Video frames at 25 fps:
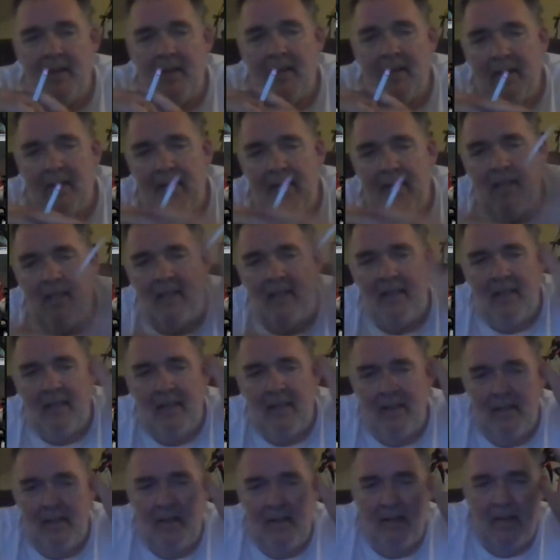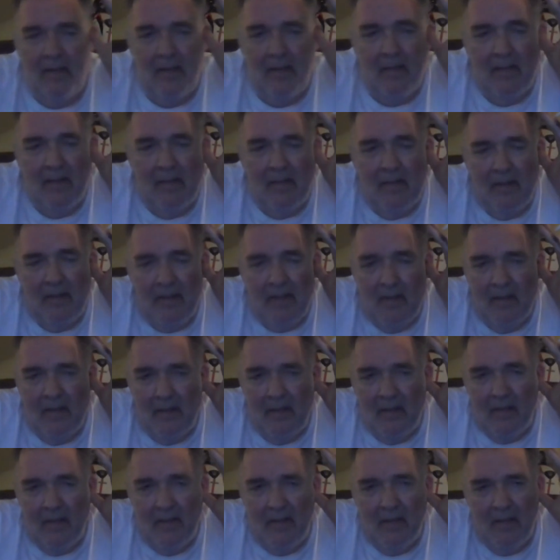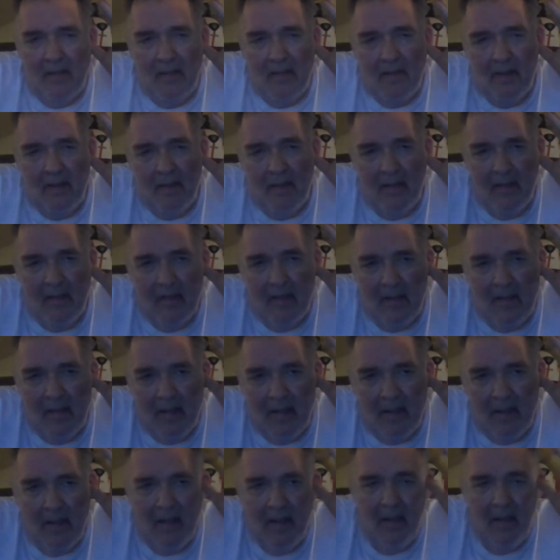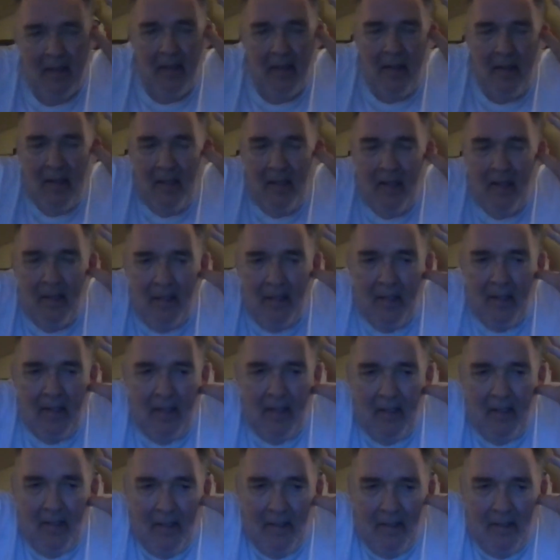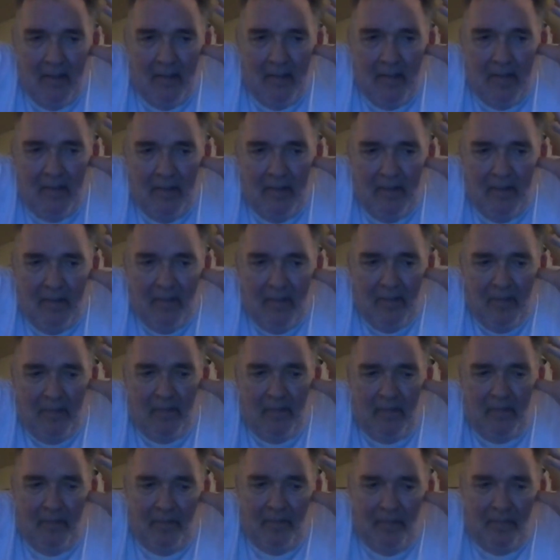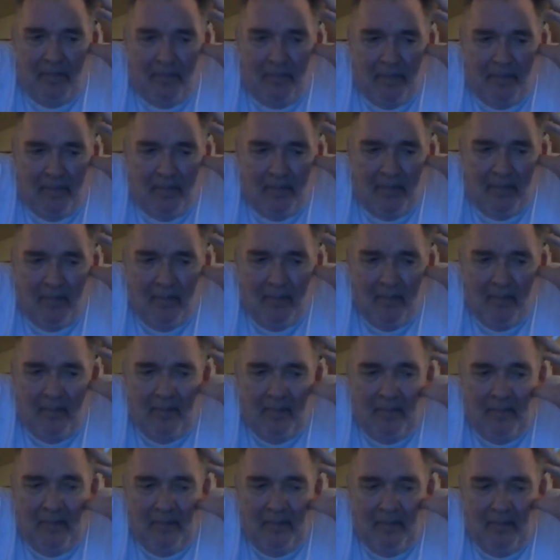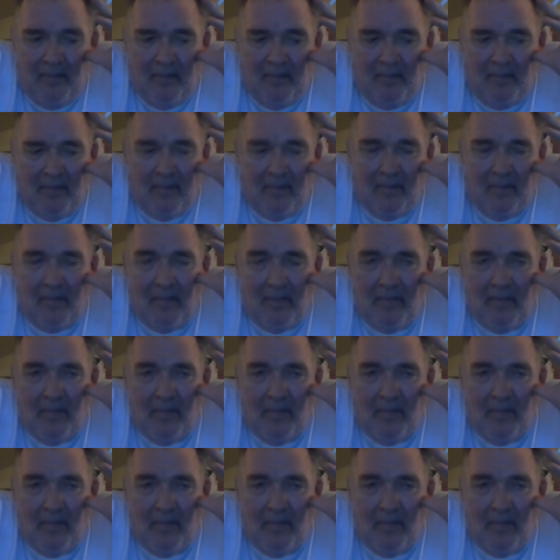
(silent)